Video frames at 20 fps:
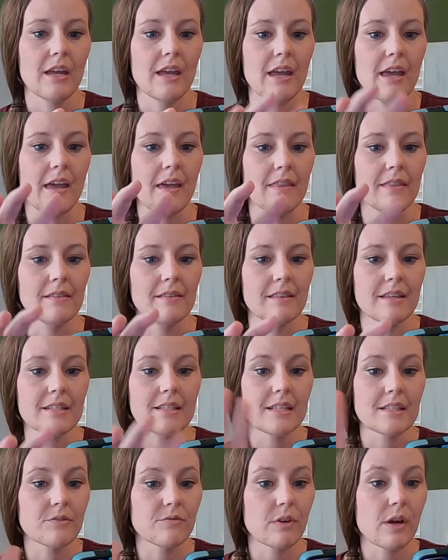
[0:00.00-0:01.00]
And
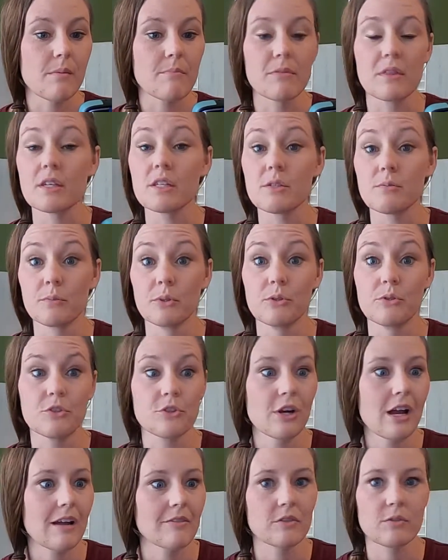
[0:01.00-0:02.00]
this is from the
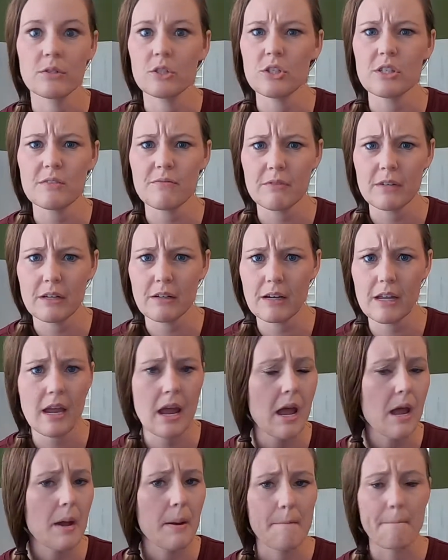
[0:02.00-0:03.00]
Spruce Crafts, which is a
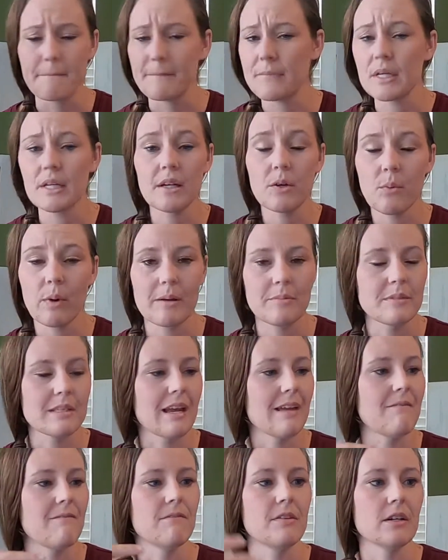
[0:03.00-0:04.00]
very big
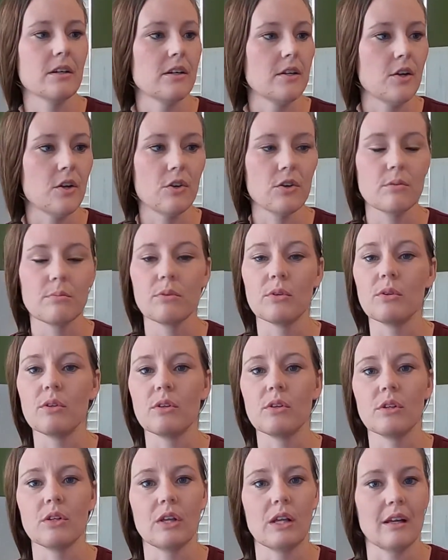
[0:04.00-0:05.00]
website, very
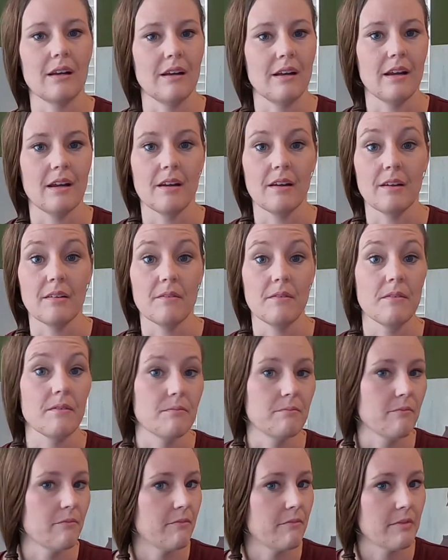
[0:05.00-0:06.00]
notable,
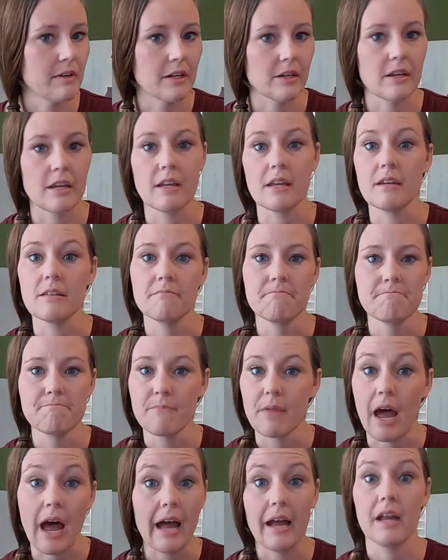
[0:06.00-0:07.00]
very
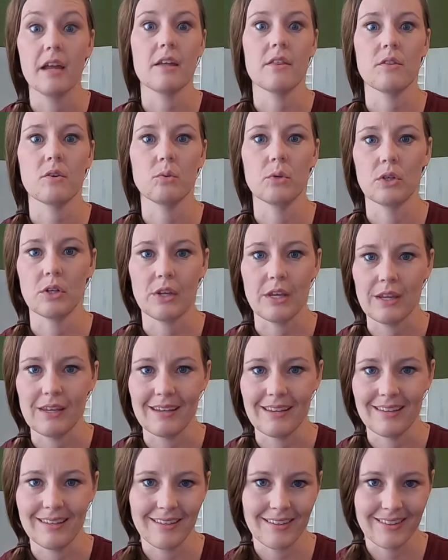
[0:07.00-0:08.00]
high
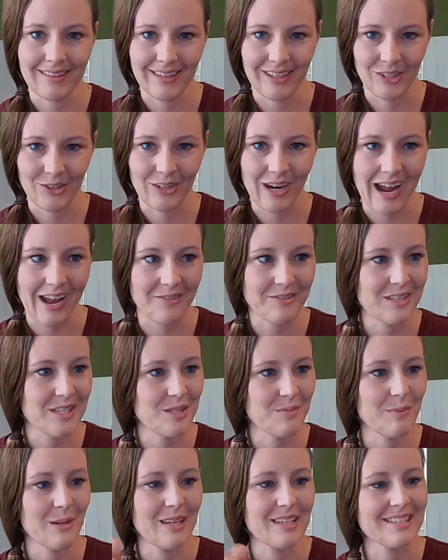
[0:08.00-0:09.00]
authority in the craft
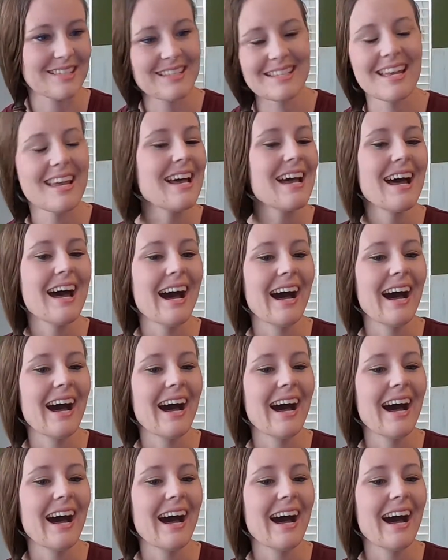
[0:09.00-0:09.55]
space.